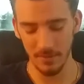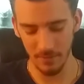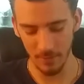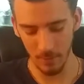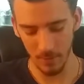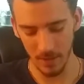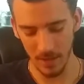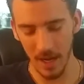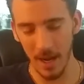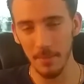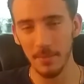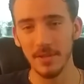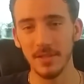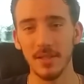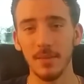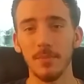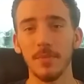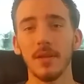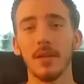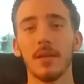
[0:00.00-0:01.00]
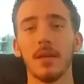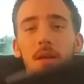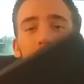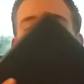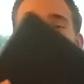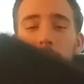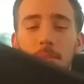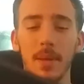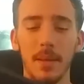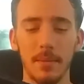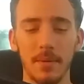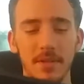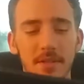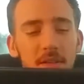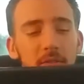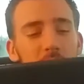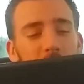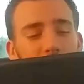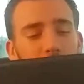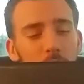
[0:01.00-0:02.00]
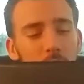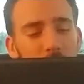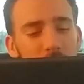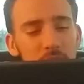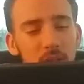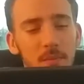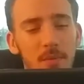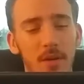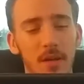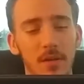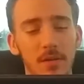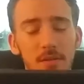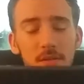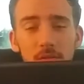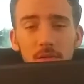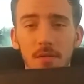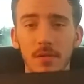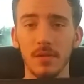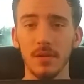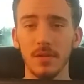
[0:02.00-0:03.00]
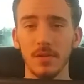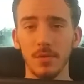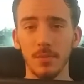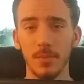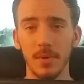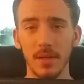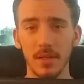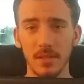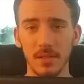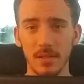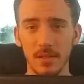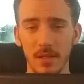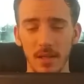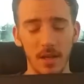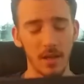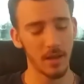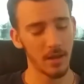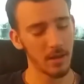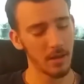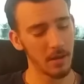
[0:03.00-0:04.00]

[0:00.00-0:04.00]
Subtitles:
If you want to comment something, maybe see if I can run something else in 32 bits.